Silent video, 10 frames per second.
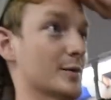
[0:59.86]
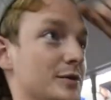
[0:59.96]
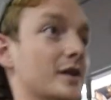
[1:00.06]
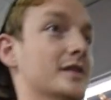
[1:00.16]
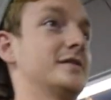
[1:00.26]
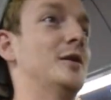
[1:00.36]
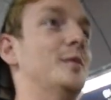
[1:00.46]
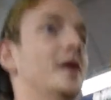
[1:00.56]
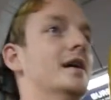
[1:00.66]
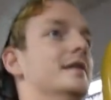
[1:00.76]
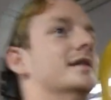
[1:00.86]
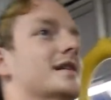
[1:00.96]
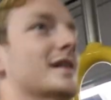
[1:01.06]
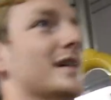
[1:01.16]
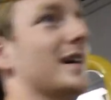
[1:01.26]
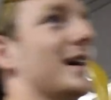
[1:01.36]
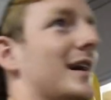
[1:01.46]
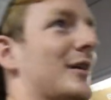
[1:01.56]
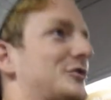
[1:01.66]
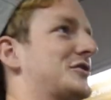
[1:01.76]
hope you guys don't mind.
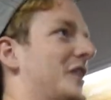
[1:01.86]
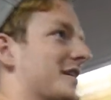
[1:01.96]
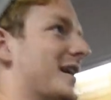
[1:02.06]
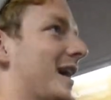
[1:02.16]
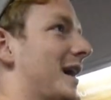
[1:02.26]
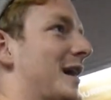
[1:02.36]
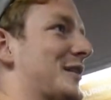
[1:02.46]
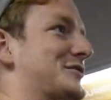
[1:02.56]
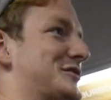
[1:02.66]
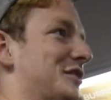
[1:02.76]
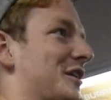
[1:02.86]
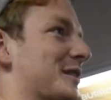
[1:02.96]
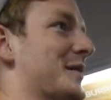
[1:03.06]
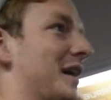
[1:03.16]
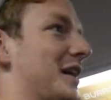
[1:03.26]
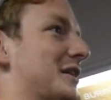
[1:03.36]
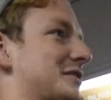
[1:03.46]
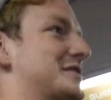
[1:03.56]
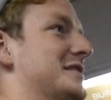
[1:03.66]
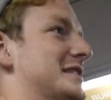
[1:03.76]
Uh, I was just talking about I was just talking about
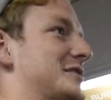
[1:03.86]
how it's it's